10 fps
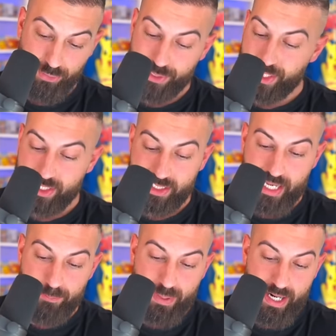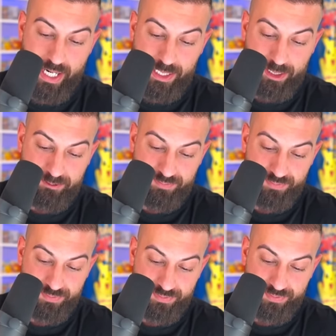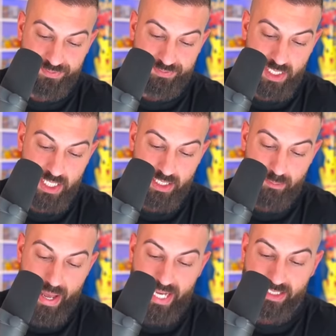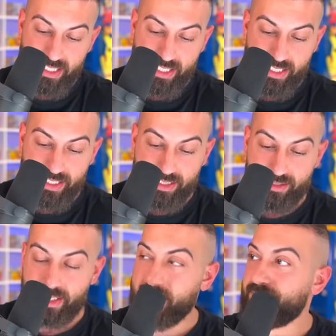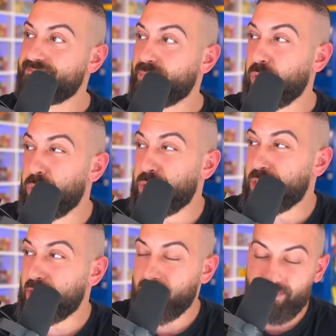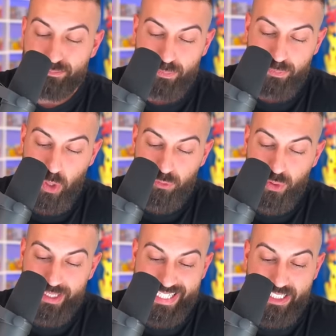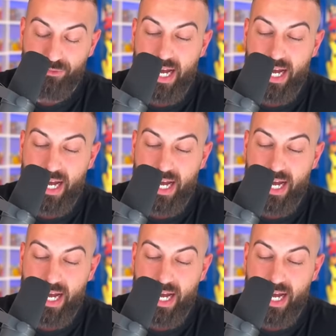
First edition stamp there. Packs like this, loose, go for at least